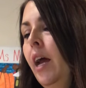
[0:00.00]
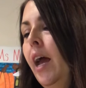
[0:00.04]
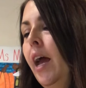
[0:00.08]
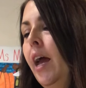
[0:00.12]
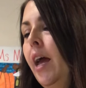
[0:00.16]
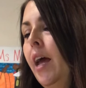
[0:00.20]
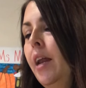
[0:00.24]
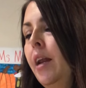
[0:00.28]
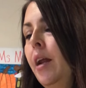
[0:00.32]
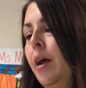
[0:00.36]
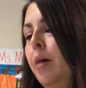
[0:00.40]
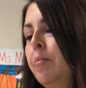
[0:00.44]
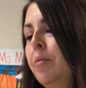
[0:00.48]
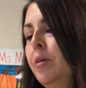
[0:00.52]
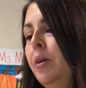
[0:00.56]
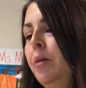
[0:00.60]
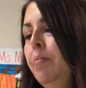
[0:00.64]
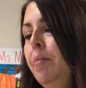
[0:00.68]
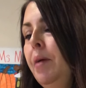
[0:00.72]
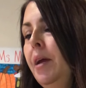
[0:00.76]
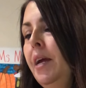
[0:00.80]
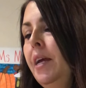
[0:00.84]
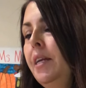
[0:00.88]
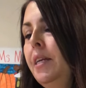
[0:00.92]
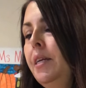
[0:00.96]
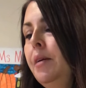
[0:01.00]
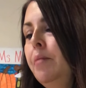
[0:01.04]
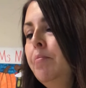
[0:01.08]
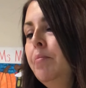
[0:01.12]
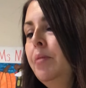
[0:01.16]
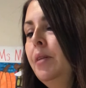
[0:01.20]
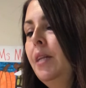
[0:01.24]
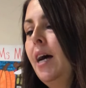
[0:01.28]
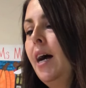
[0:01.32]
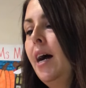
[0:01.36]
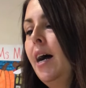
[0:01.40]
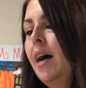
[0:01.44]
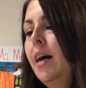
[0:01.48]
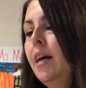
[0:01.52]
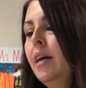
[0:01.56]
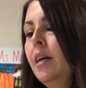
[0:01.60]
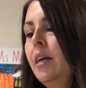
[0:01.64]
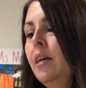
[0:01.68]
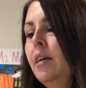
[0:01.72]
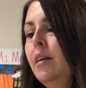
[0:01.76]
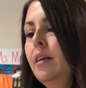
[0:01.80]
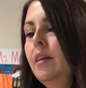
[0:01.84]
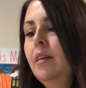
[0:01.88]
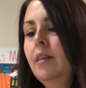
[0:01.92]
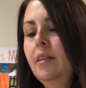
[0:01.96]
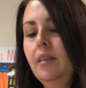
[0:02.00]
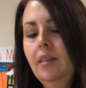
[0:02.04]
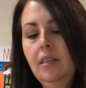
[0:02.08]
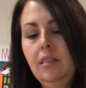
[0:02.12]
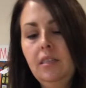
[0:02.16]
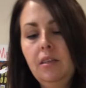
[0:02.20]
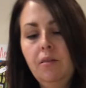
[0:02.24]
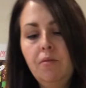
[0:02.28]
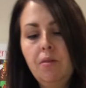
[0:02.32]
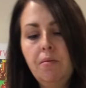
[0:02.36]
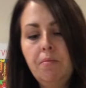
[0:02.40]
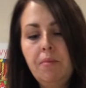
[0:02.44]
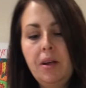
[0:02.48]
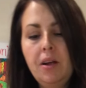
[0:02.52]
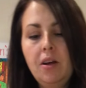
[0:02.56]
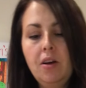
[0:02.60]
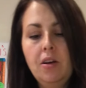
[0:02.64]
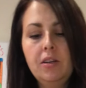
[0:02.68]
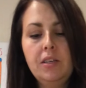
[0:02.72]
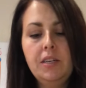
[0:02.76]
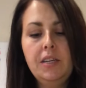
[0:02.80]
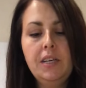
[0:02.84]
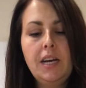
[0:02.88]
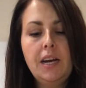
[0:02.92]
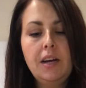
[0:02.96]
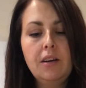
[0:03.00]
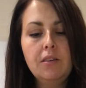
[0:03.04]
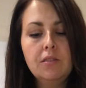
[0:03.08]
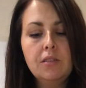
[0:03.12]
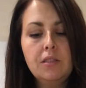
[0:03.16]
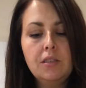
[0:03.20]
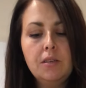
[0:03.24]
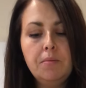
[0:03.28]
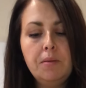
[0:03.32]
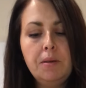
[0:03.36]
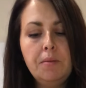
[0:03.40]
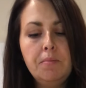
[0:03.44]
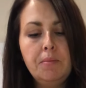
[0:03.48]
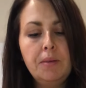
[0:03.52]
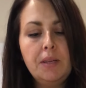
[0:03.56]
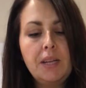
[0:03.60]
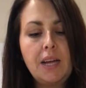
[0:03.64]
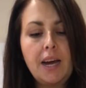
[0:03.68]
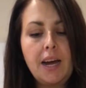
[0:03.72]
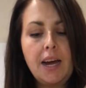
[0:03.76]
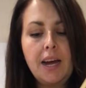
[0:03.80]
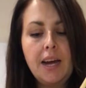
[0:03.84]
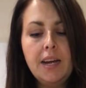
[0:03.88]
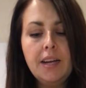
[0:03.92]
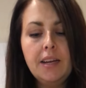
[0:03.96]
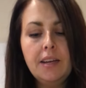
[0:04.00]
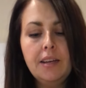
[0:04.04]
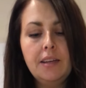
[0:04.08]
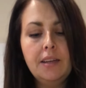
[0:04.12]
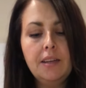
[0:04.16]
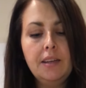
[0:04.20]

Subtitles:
And I'm going to paint it black because I want my haunted house to be black.